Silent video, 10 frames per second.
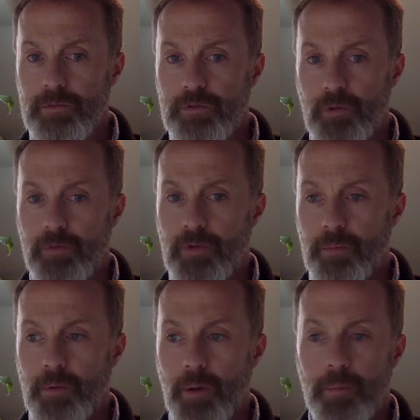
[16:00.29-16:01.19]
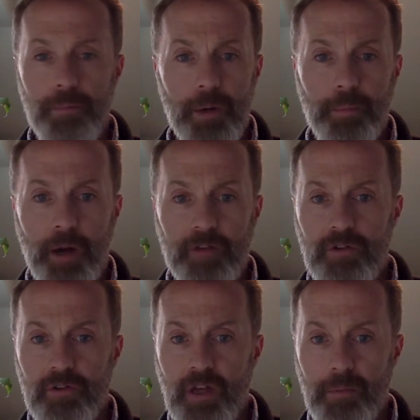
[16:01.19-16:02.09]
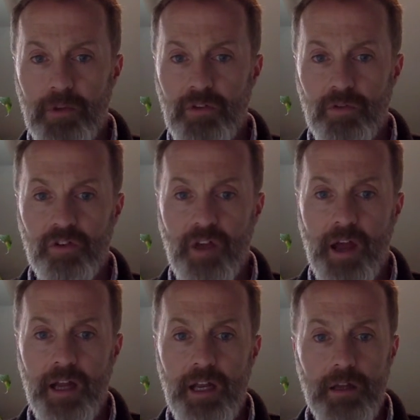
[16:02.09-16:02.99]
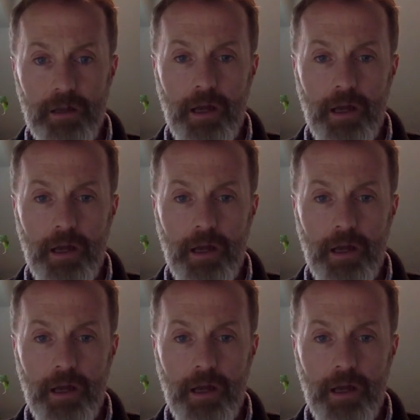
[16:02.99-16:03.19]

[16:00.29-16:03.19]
sort of oppressed segments of society,